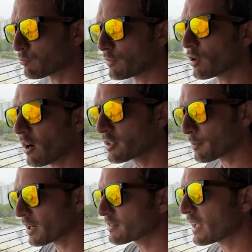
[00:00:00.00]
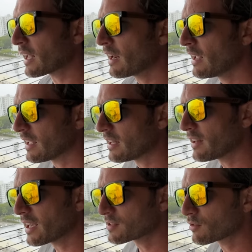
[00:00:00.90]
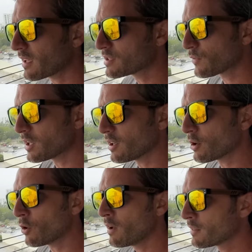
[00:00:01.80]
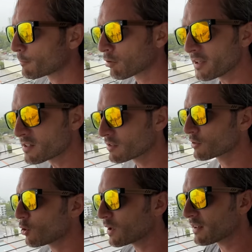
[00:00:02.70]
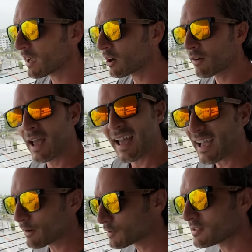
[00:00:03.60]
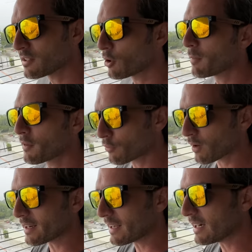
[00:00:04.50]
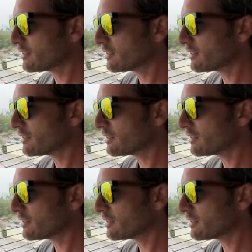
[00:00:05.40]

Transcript: We talked about that in yesterday's video. The prices are going down every single month right now.